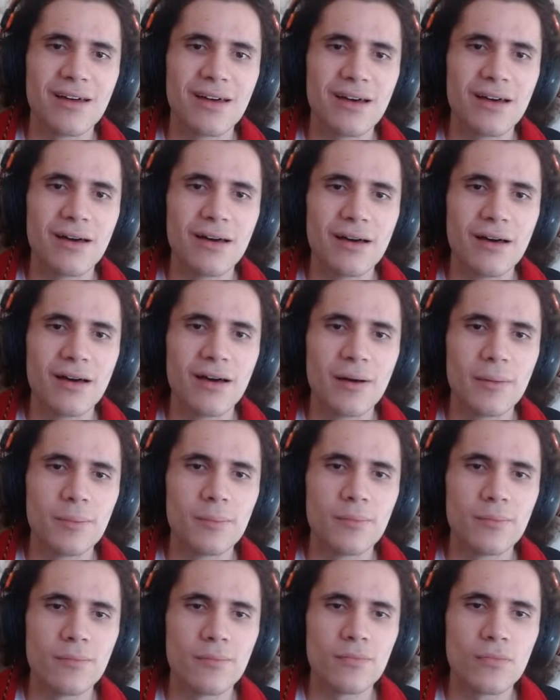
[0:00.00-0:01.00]

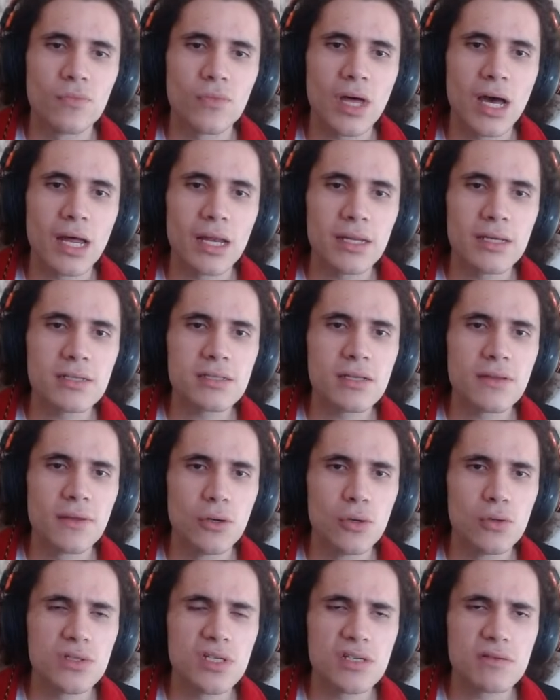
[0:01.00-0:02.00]
At least in the
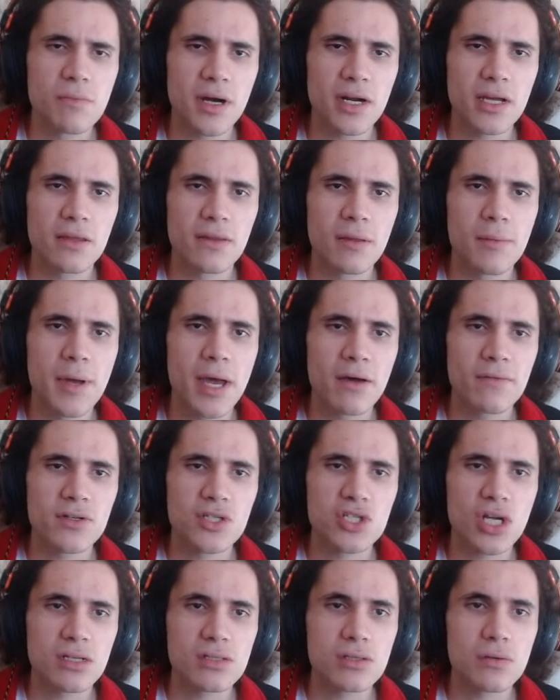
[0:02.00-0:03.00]
losers bracket, they may have a
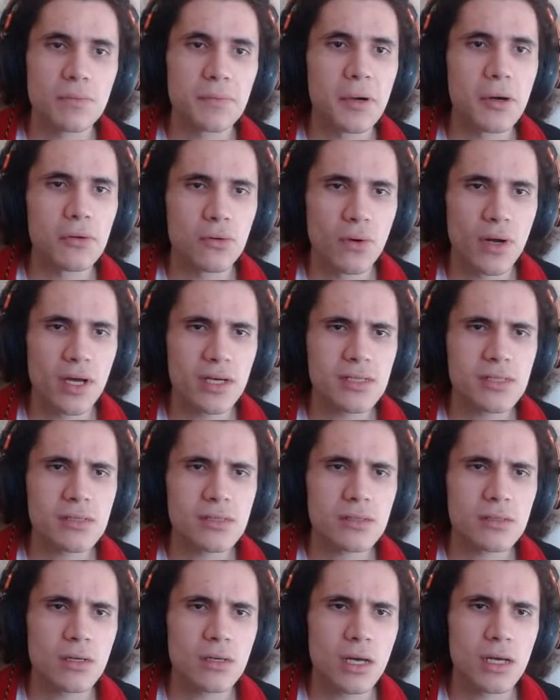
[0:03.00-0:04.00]
chance to
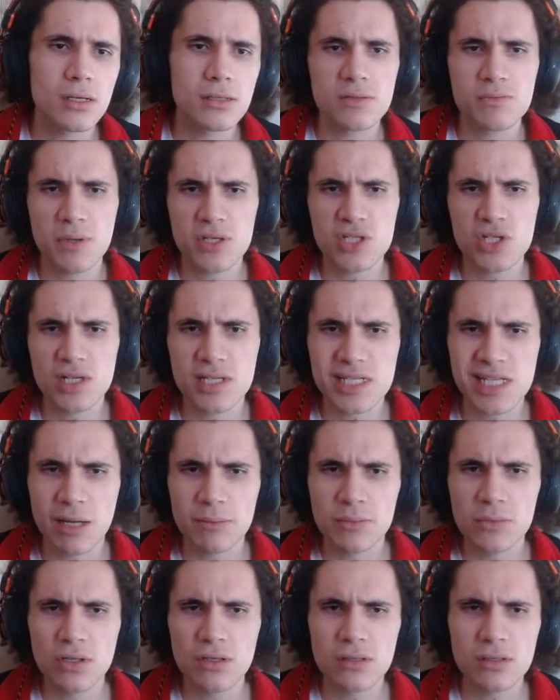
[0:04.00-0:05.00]
progress, especially Slam
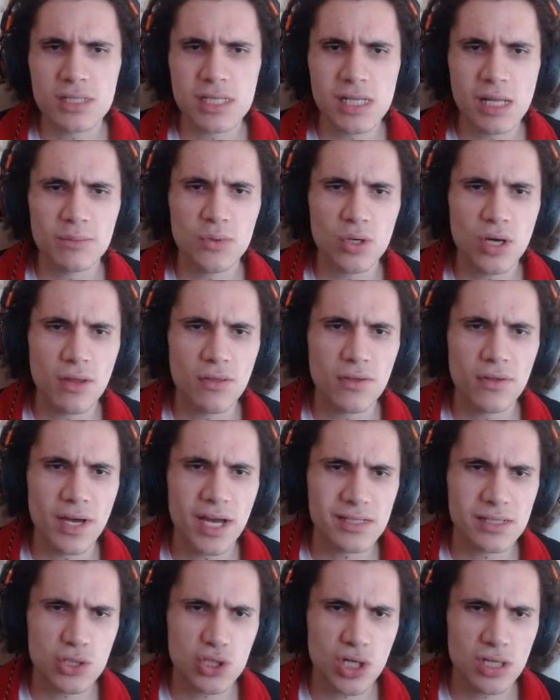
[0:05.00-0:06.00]
Dunk. Slam Dunk, I think,
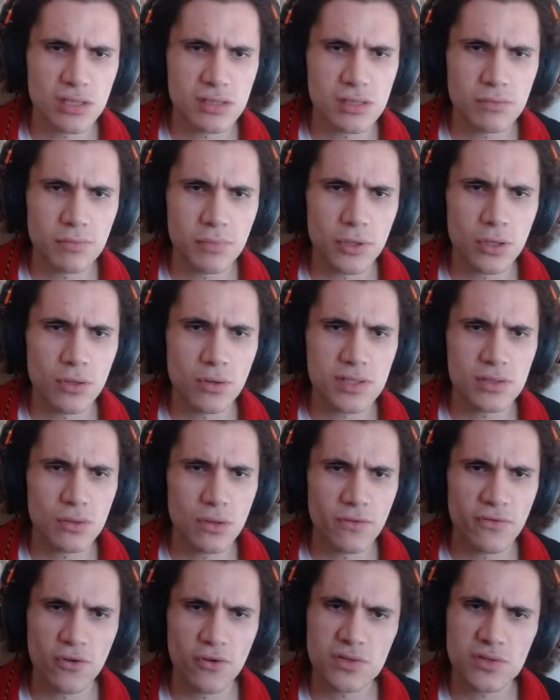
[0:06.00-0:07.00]
has a chance to progress through the
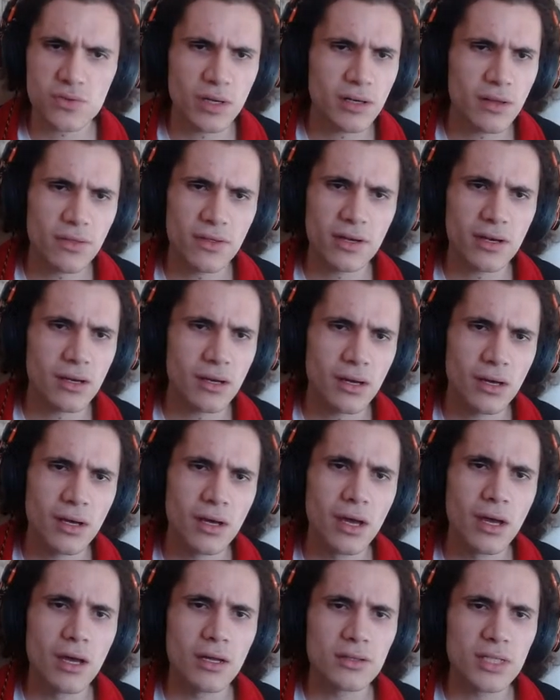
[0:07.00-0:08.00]
first round. I think
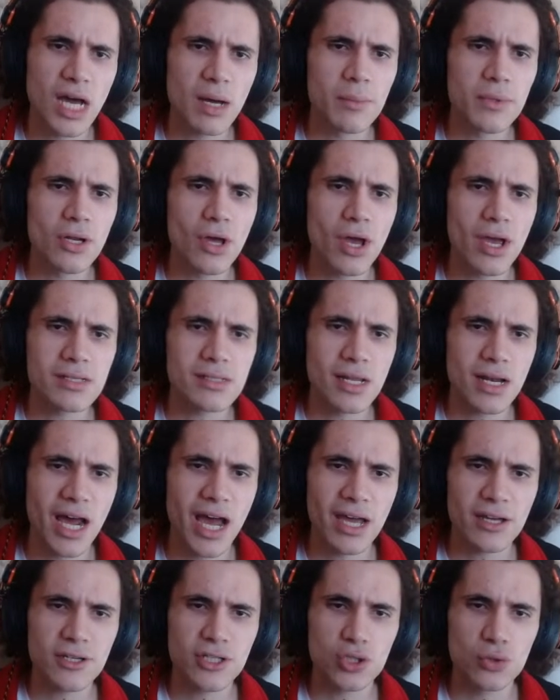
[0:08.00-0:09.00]
Diamond Ace and
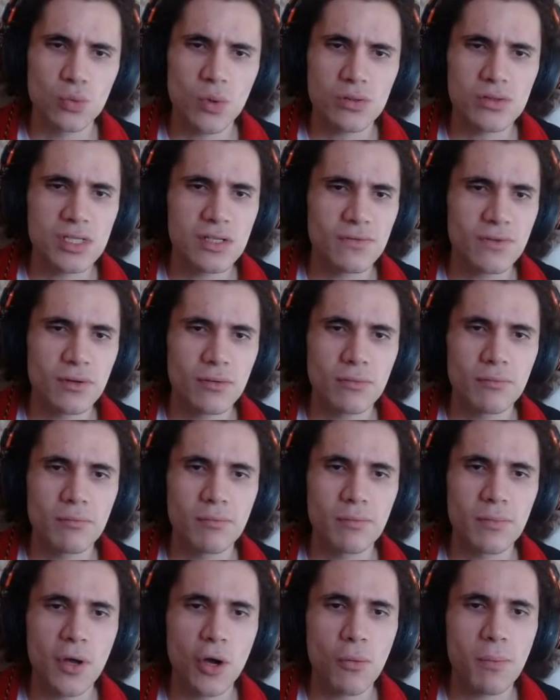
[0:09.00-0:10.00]
Haikyuu won't even
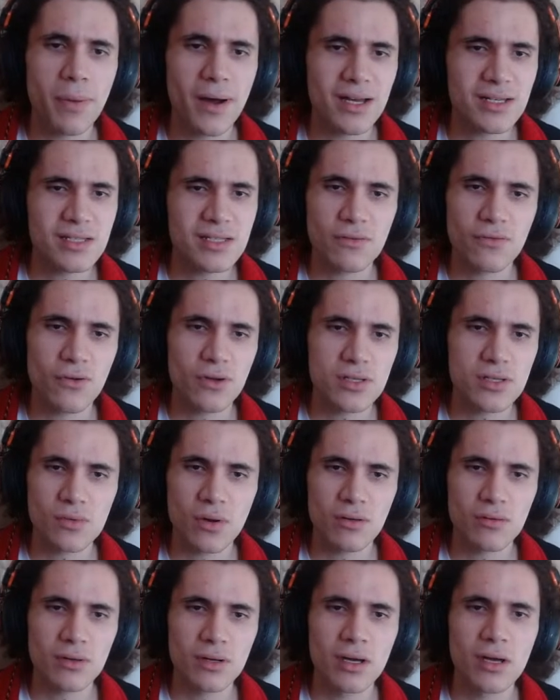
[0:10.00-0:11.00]
go past the first
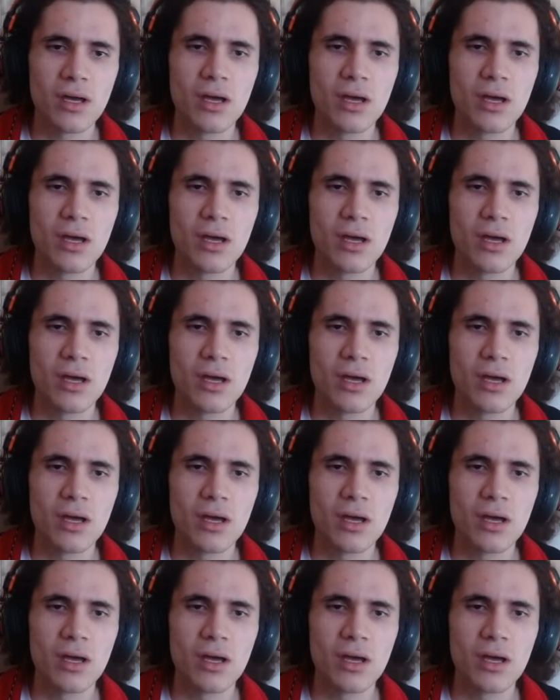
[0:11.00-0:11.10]
round.